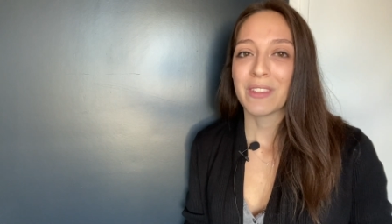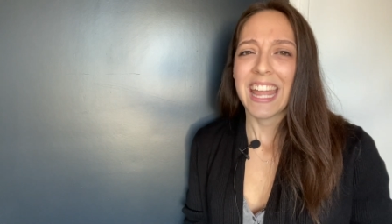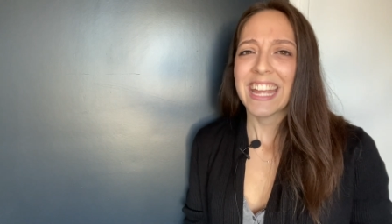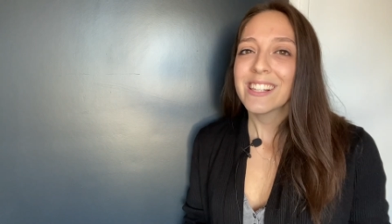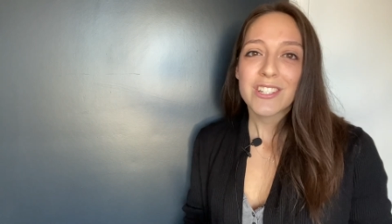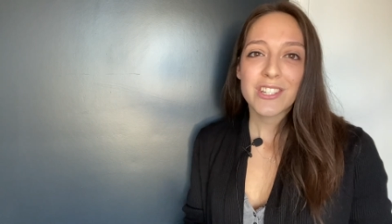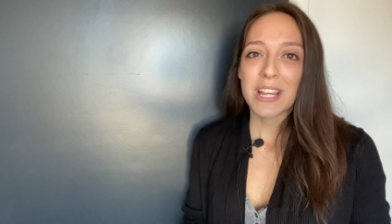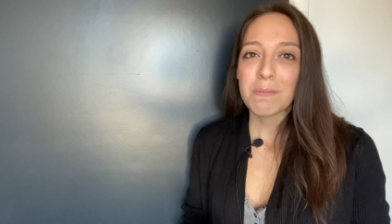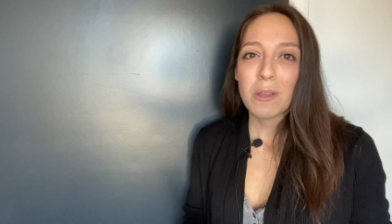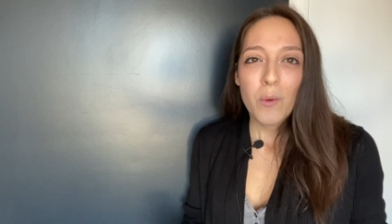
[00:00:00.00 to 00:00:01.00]
English
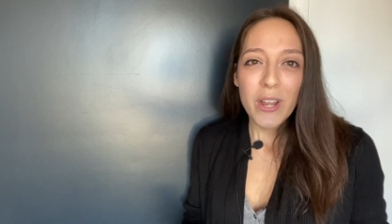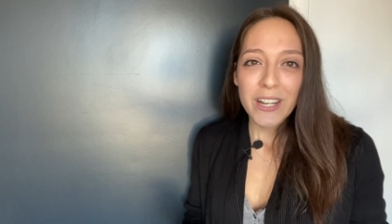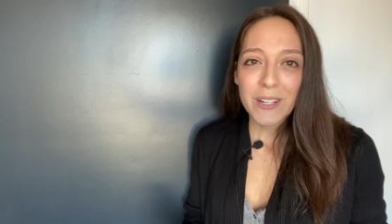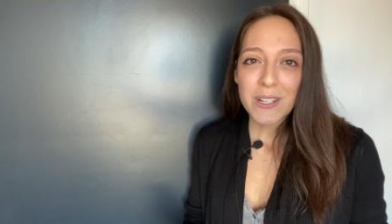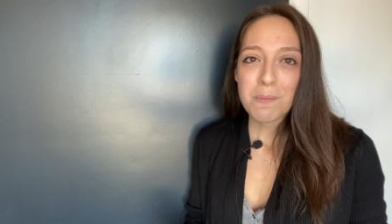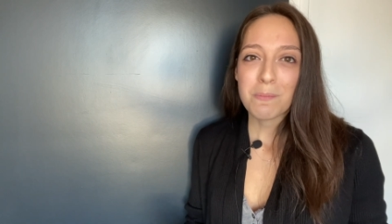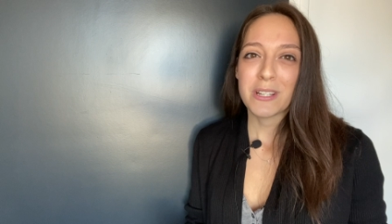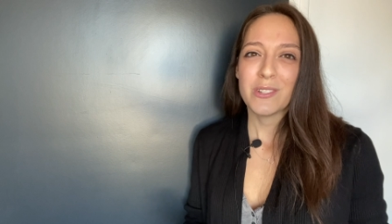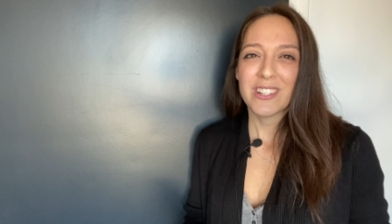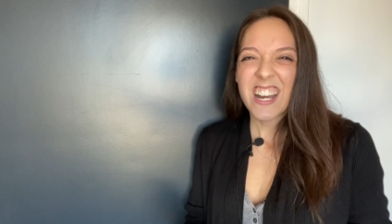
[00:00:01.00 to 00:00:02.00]
can be weird, but
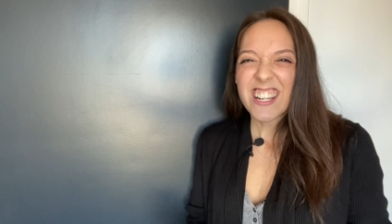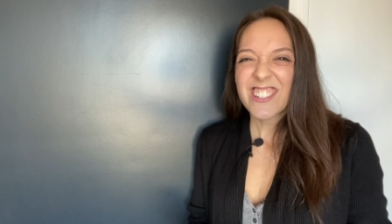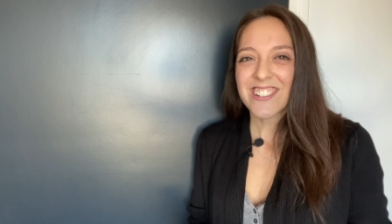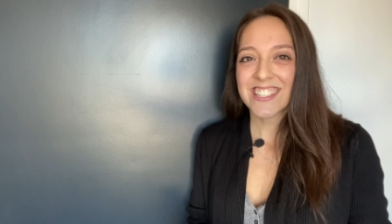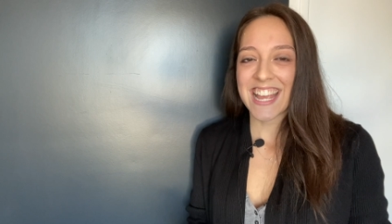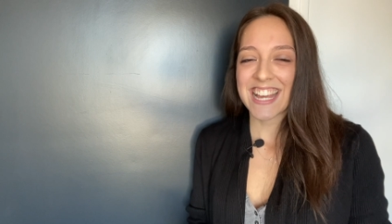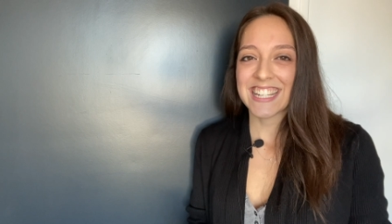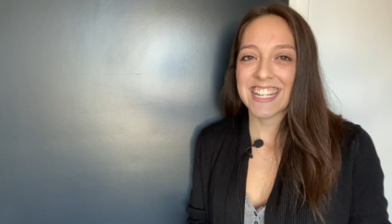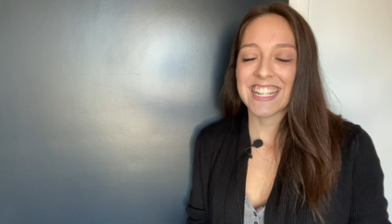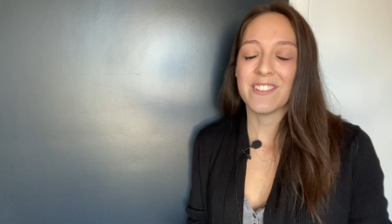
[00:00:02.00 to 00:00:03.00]
you can understand
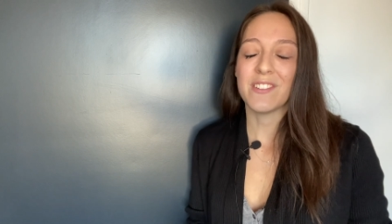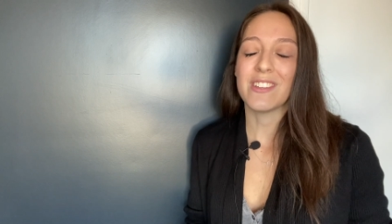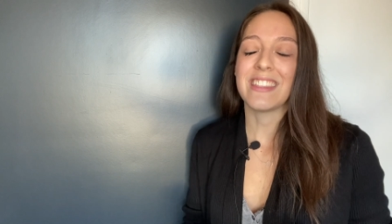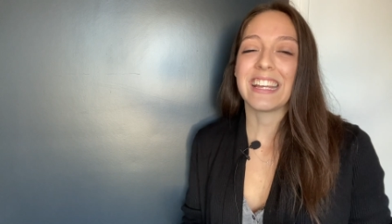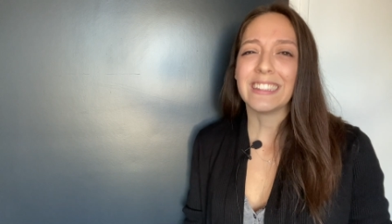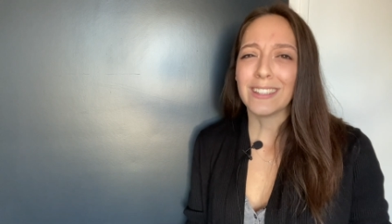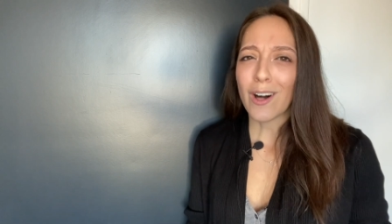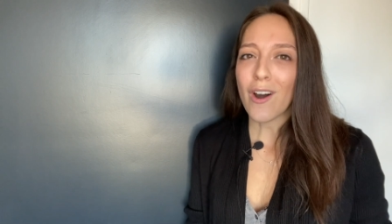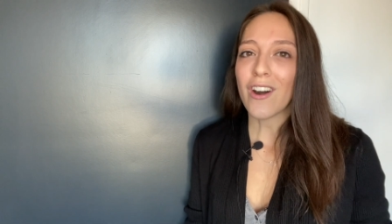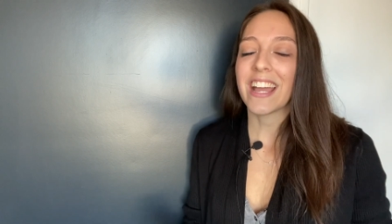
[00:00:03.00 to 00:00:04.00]
it if you think
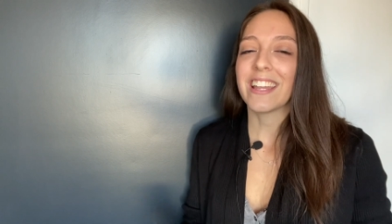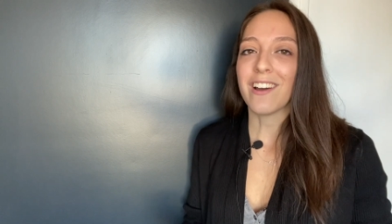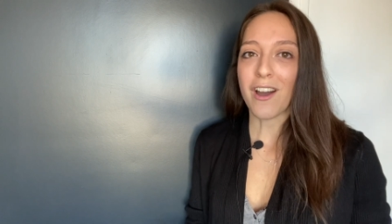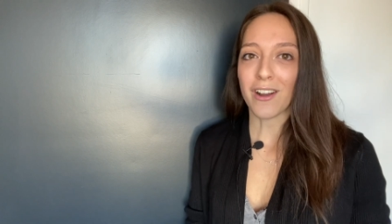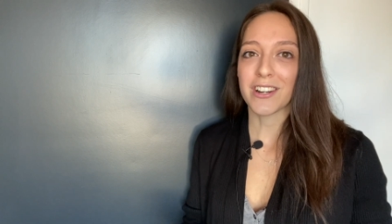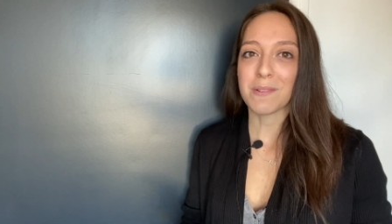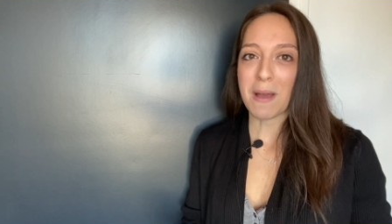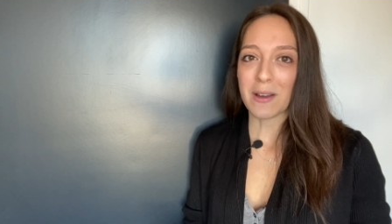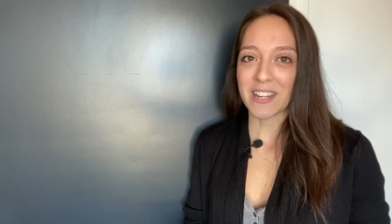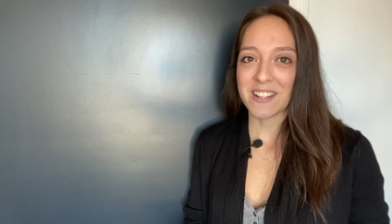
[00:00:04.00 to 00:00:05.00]
long and hard
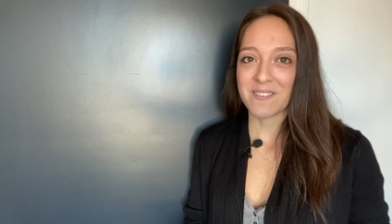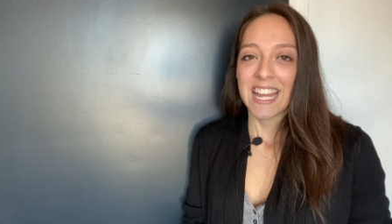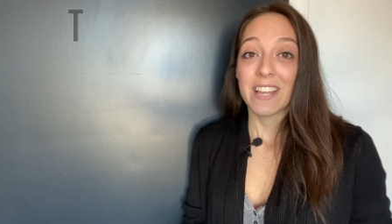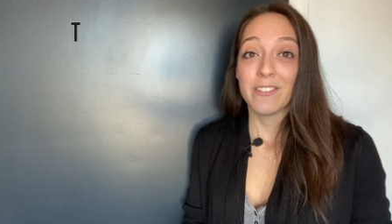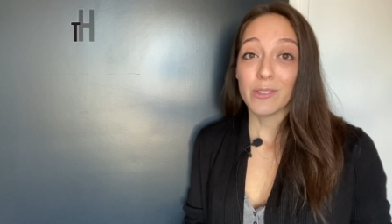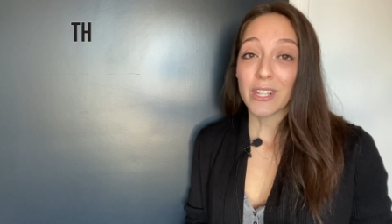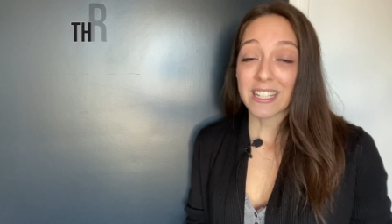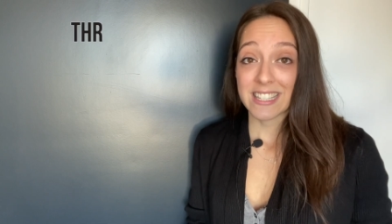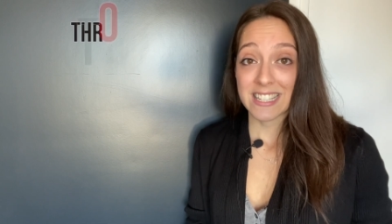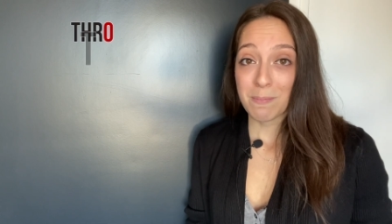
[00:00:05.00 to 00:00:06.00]
about it. If you look
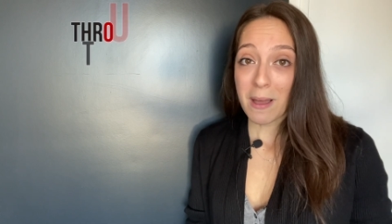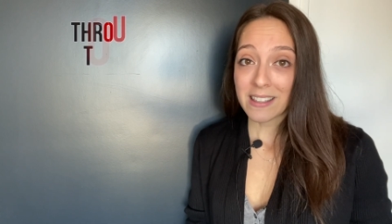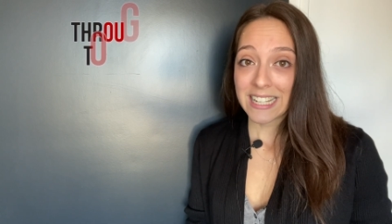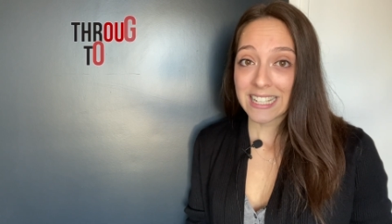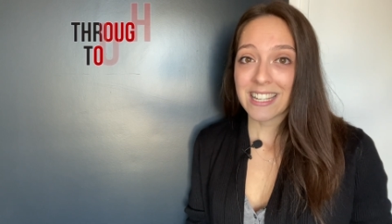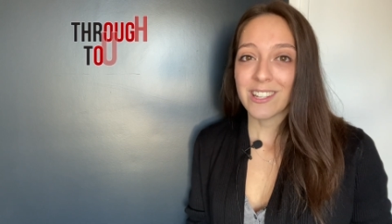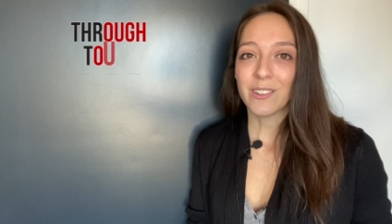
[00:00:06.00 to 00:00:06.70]
at the spelling, you'll